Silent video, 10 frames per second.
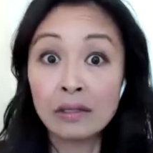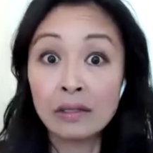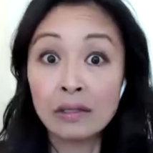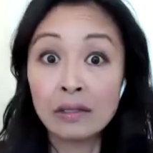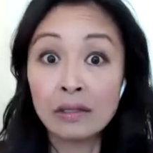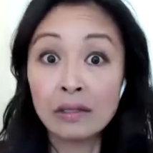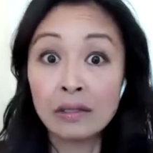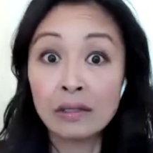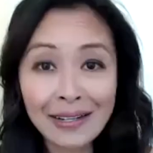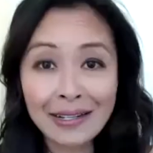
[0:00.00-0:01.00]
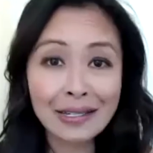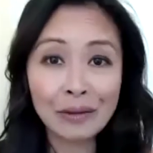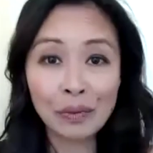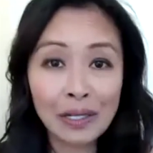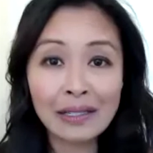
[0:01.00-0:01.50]
your fate is
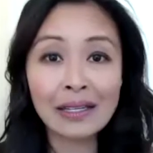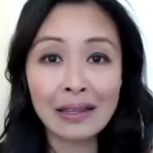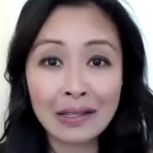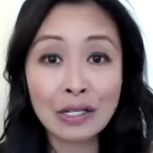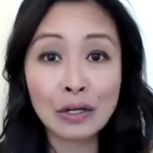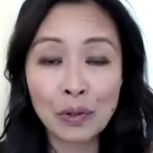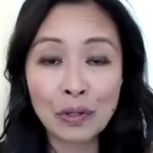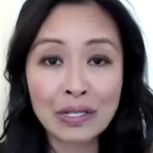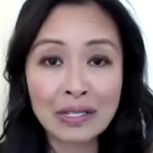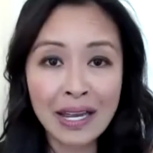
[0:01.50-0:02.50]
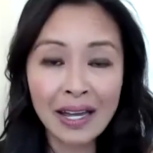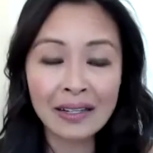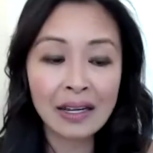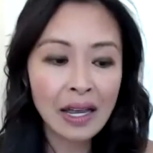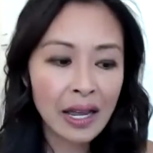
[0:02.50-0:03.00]
completely in this new person's hand.
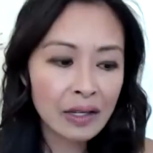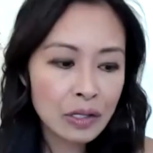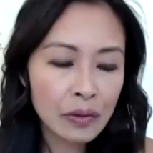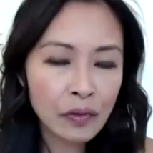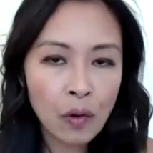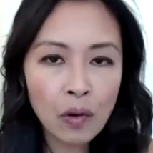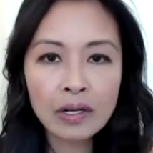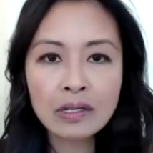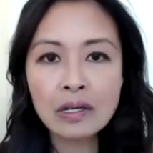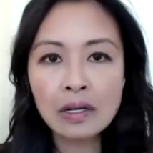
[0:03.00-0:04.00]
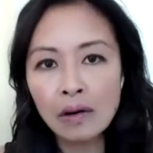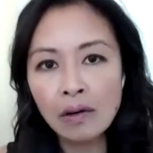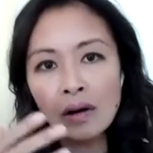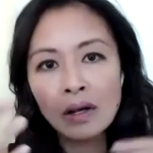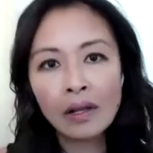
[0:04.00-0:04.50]
And so, of course, you
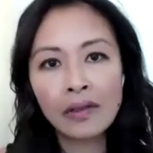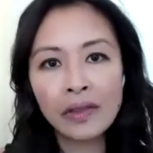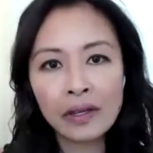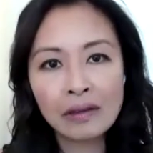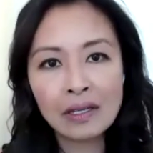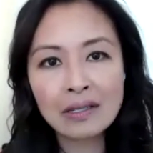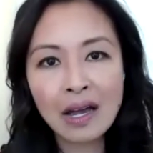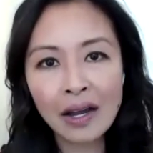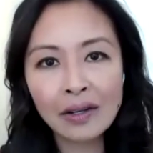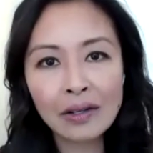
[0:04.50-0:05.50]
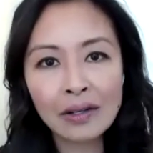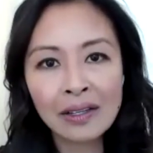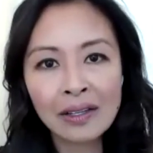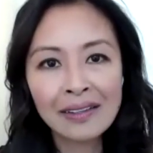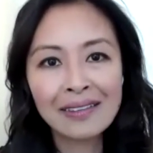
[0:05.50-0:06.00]
know, the entire
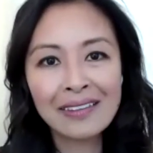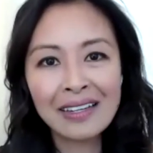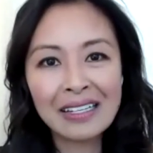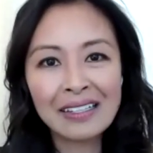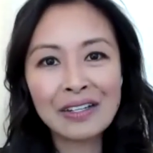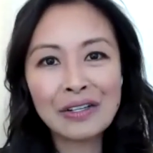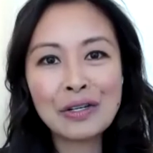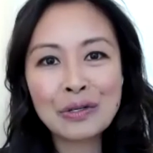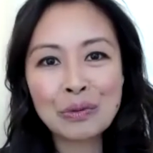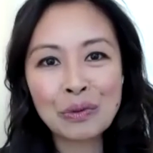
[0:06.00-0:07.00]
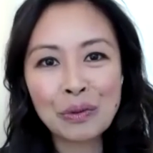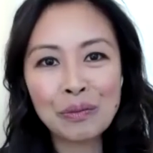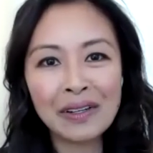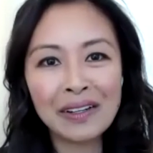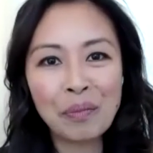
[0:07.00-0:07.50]

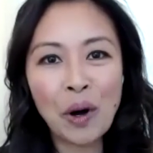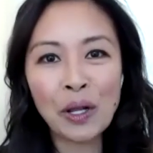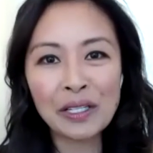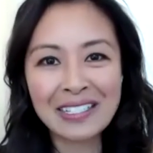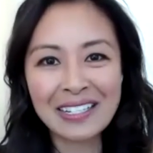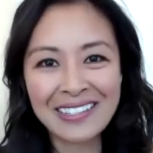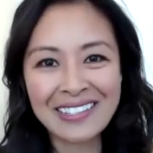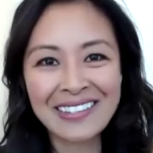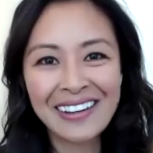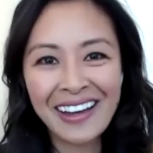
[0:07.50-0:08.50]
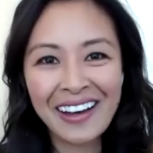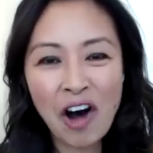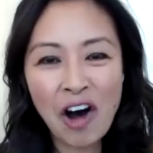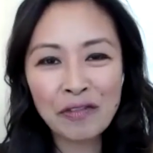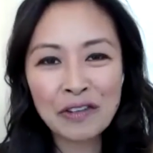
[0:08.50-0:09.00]
newsroom politics,
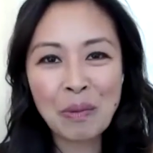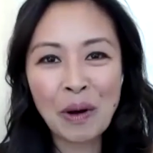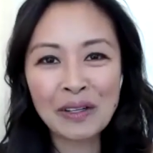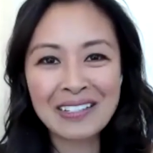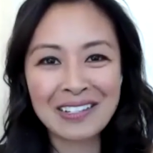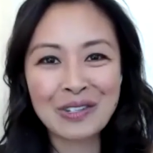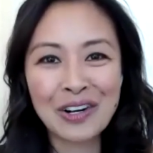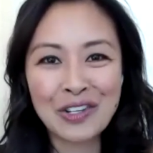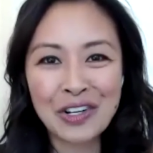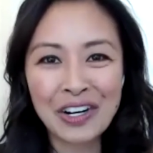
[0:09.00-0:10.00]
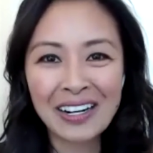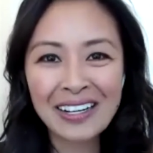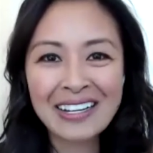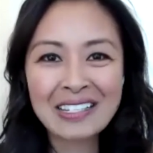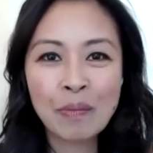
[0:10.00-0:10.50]
office politics structure
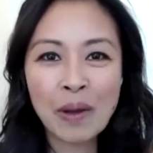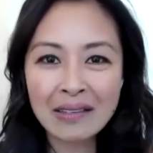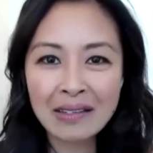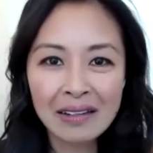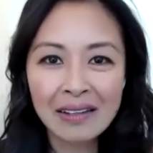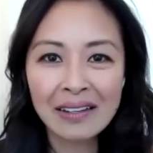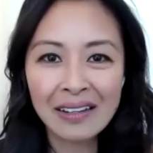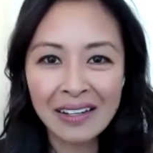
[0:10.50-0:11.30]
is based on a